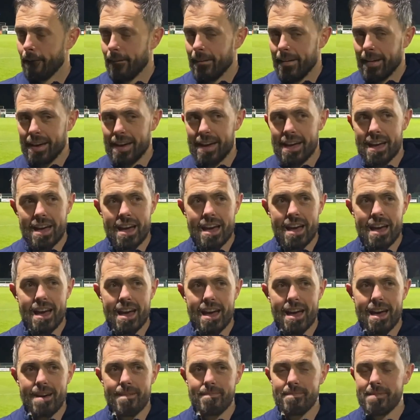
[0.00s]

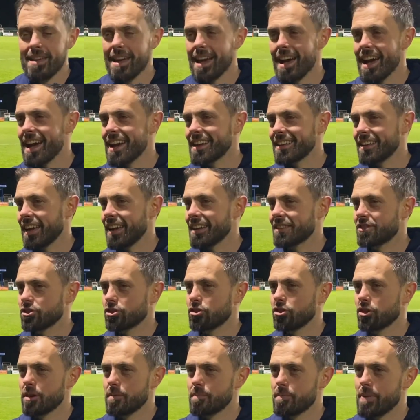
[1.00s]
Yeah, it's
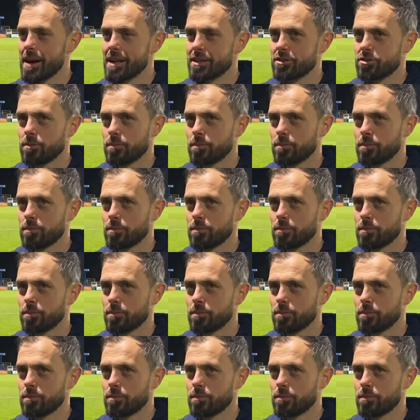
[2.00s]
good and bad.